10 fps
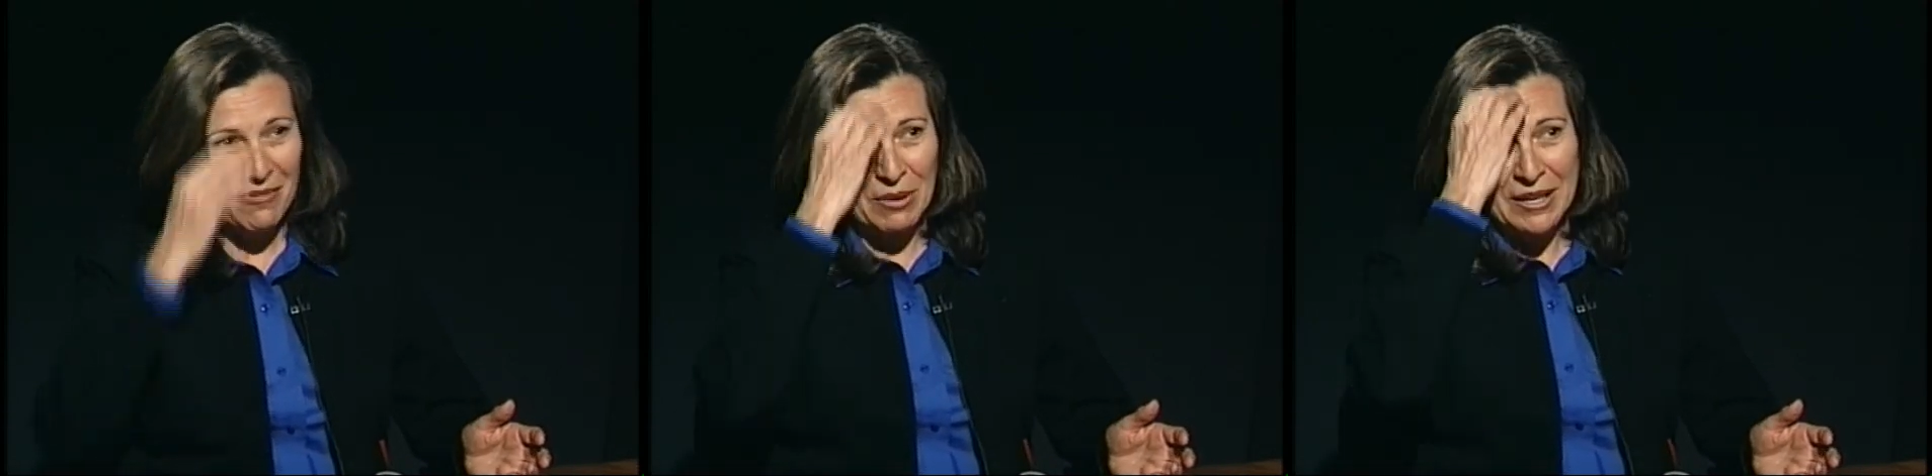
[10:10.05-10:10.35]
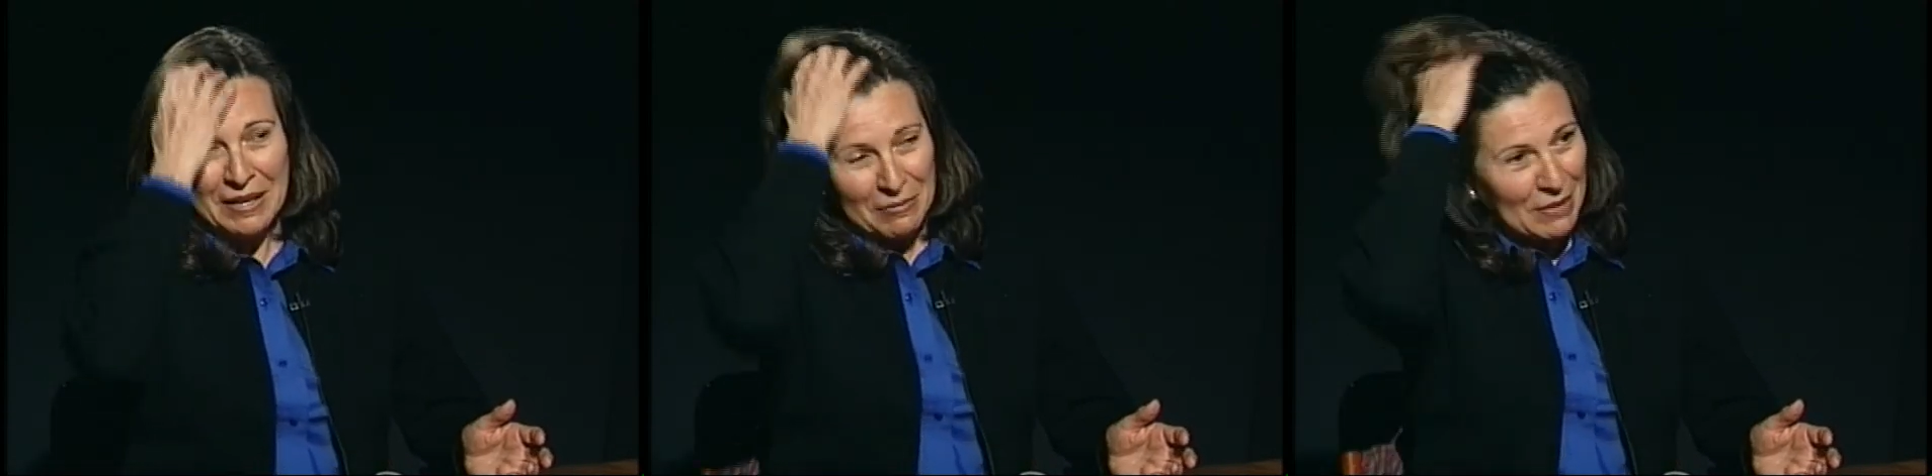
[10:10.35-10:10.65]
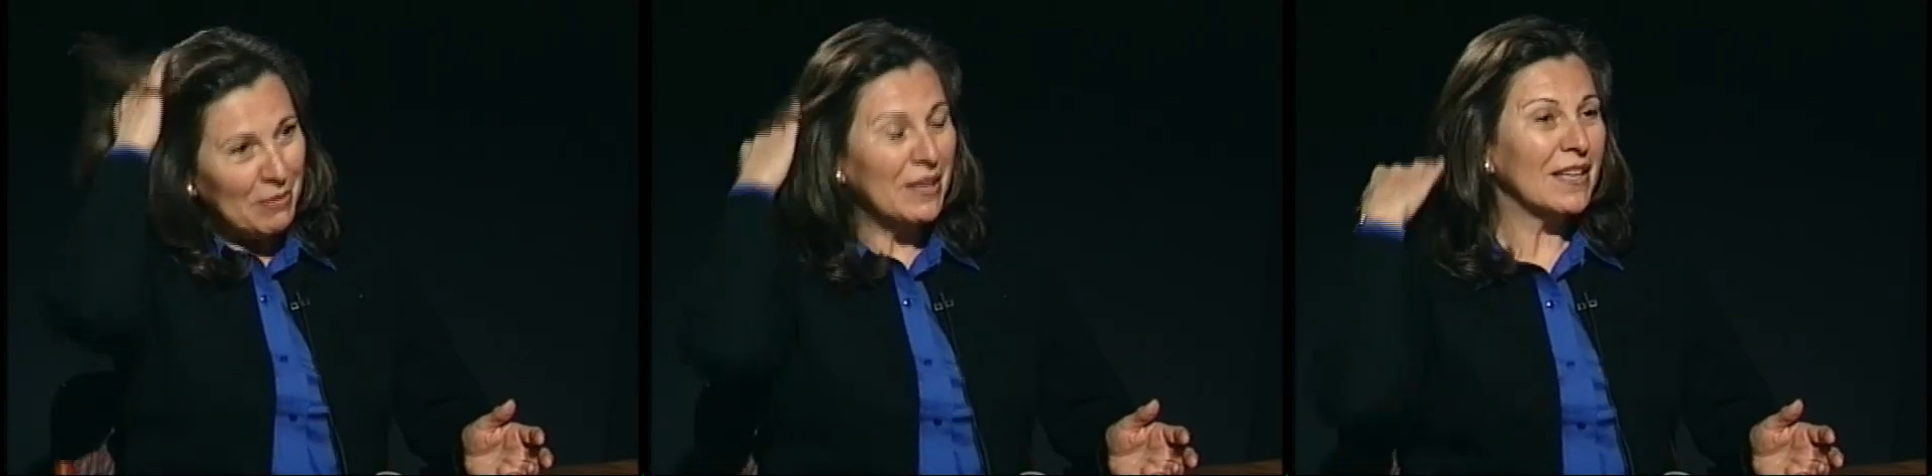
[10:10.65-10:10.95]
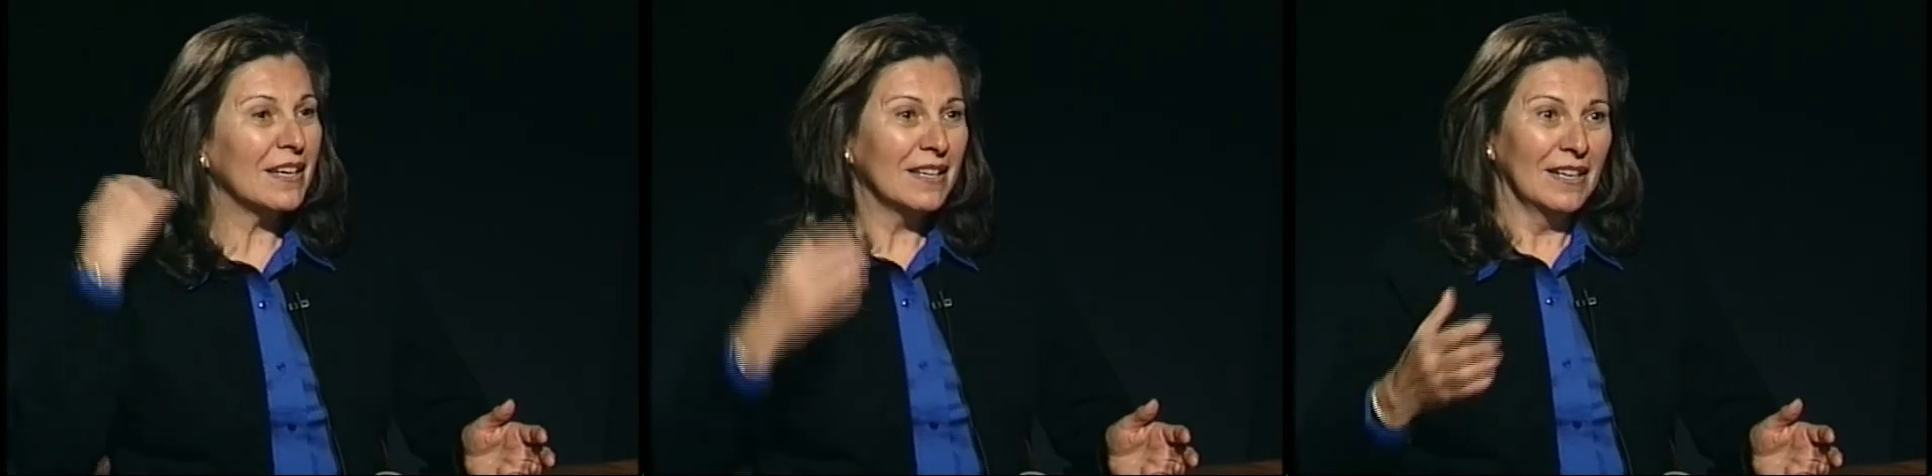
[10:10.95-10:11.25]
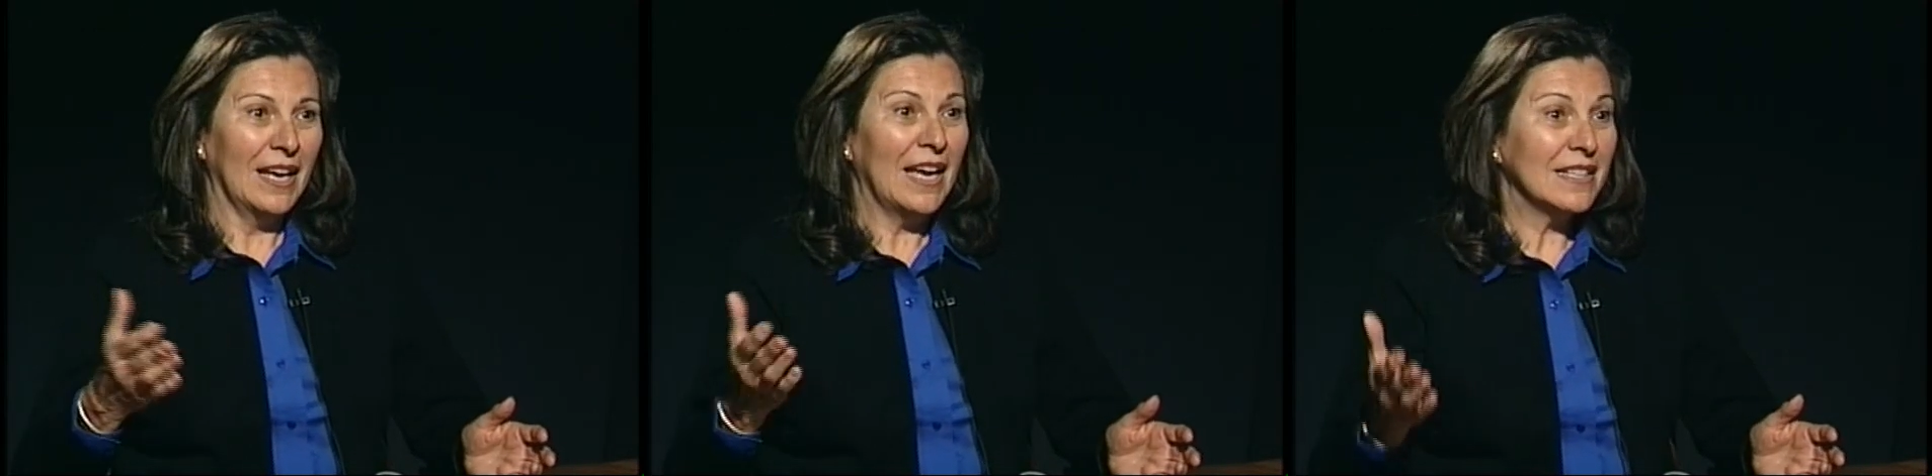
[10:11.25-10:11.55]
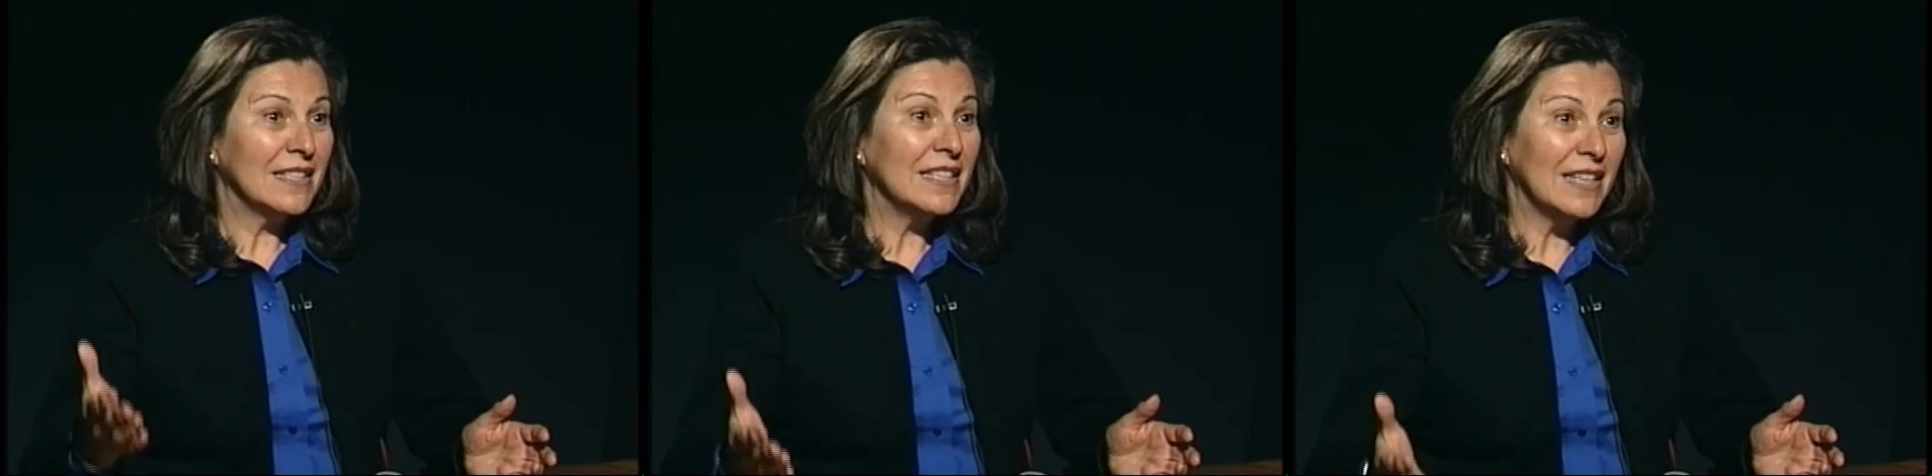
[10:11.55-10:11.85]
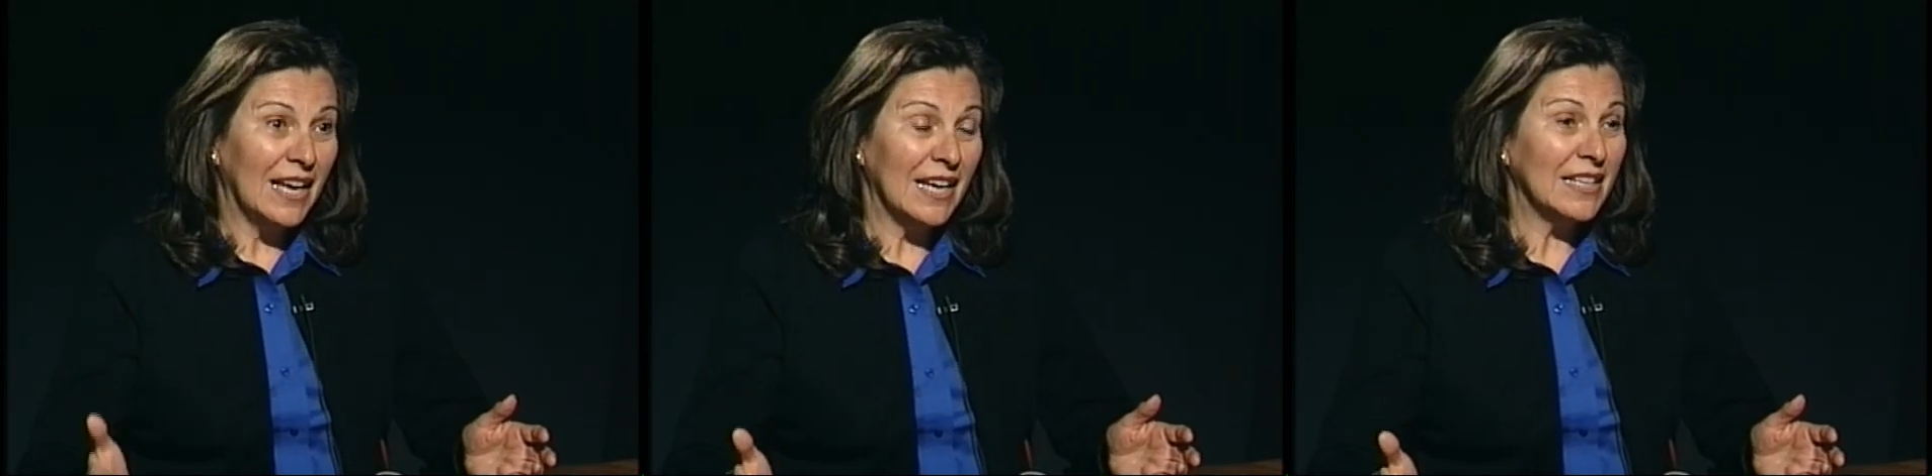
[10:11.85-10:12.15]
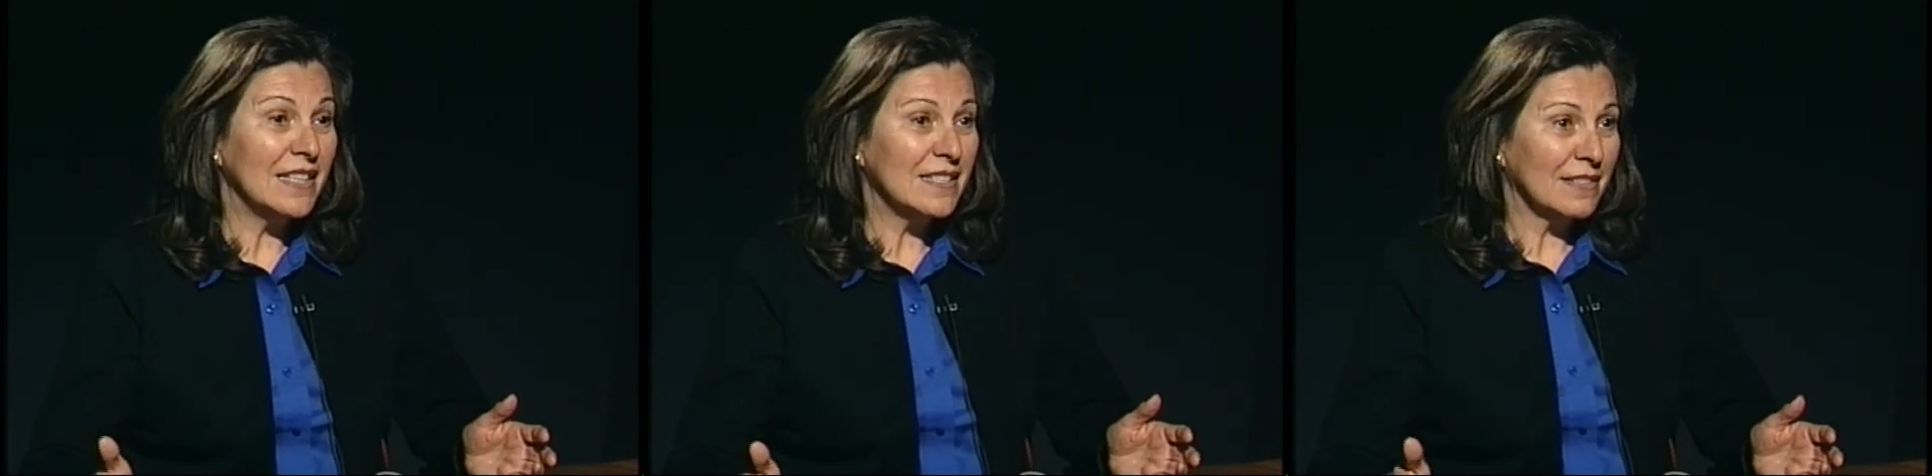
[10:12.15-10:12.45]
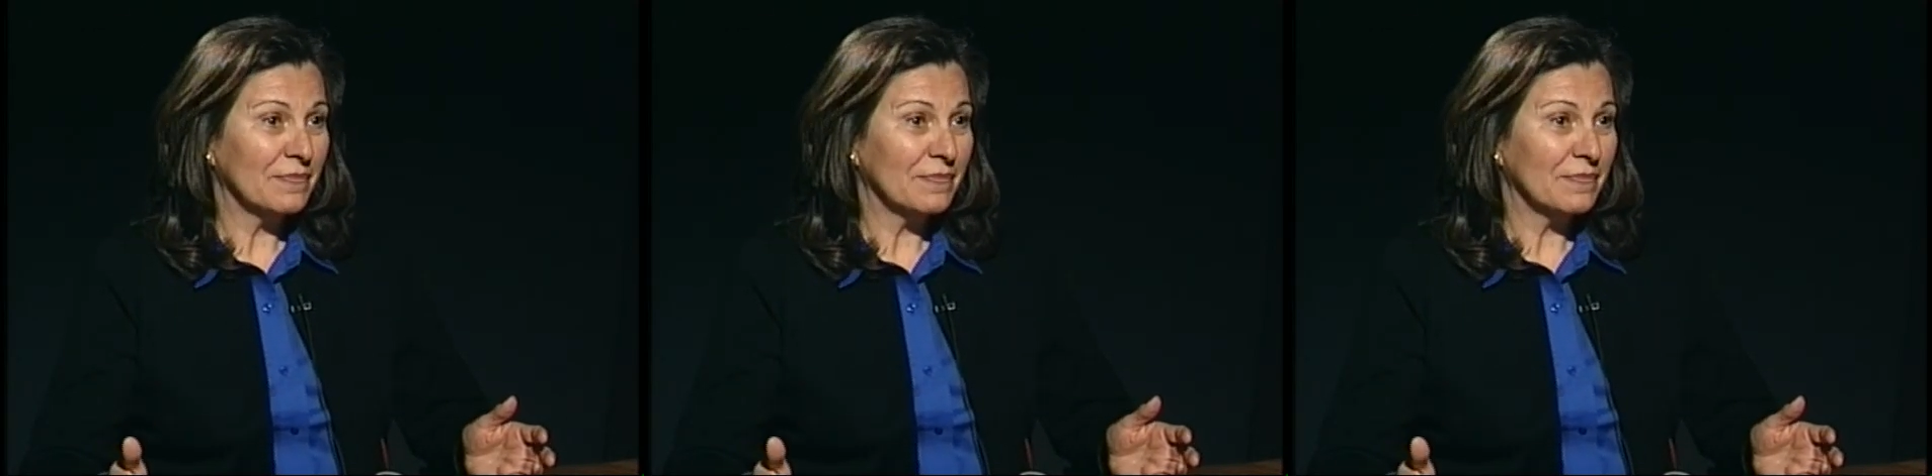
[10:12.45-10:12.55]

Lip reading: but maybe the 1880s.